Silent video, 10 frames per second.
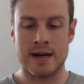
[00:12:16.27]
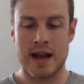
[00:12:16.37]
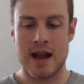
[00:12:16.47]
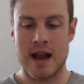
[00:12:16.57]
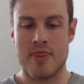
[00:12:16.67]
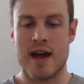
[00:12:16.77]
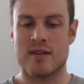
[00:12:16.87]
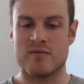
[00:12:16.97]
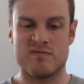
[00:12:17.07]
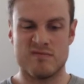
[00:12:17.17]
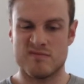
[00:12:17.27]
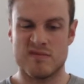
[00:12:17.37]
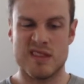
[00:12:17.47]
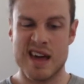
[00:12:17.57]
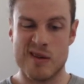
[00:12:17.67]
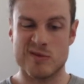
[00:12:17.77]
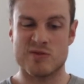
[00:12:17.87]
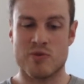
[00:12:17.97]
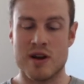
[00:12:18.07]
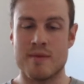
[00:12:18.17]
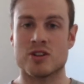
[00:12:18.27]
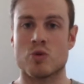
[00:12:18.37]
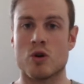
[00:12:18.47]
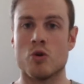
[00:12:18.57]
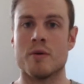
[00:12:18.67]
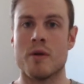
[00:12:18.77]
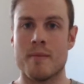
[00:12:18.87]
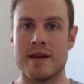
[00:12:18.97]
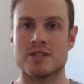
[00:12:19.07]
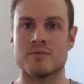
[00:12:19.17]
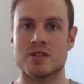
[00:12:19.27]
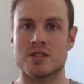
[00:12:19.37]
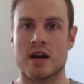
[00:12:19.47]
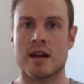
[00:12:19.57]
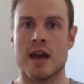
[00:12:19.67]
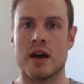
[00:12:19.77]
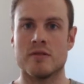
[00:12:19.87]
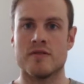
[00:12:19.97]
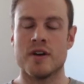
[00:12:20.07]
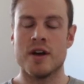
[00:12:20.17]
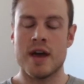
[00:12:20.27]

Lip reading: and that was pretty much where all the momentum sunk out of